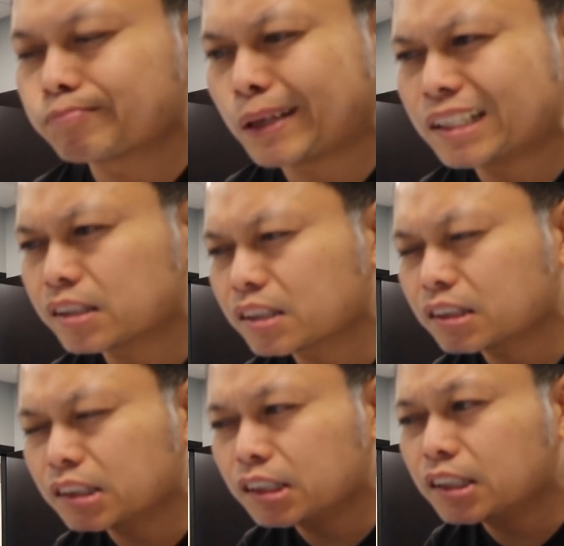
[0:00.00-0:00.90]

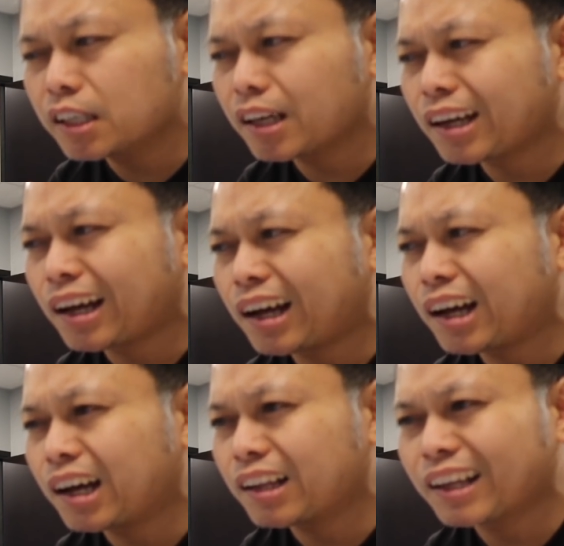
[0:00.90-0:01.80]
basically
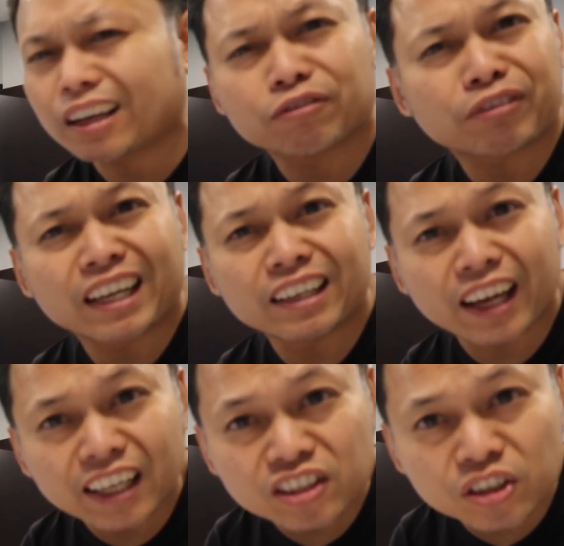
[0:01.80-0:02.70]
like a
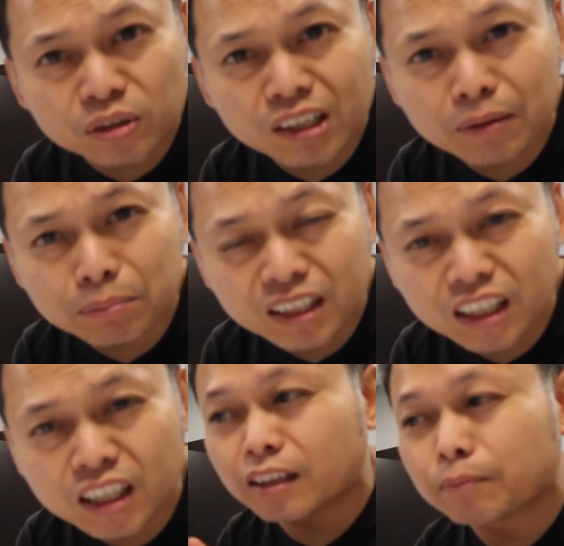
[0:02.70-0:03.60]
financial
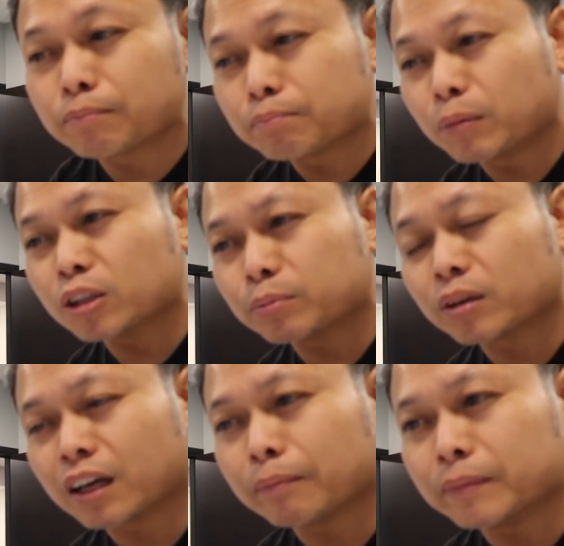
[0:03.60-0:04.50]
company. There are
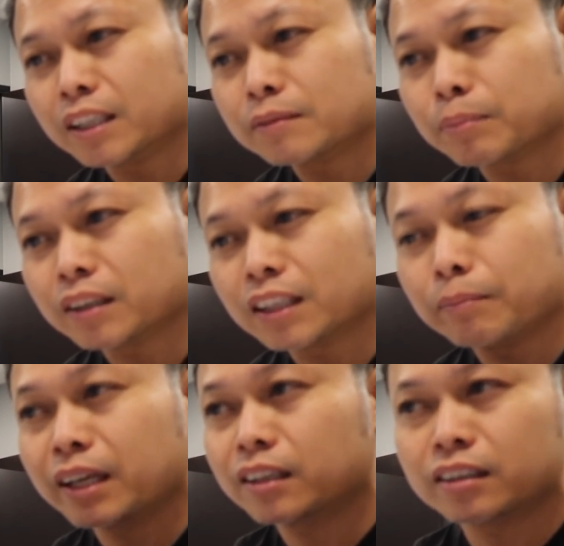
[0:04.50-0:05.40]
multiple companies, but they
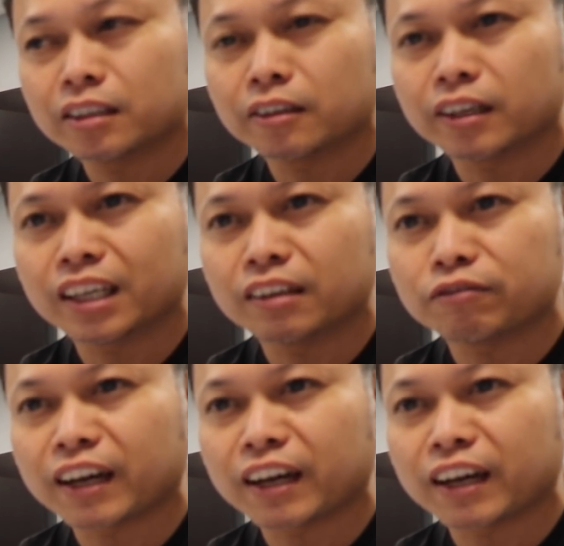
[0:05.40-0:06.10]
mainly deal in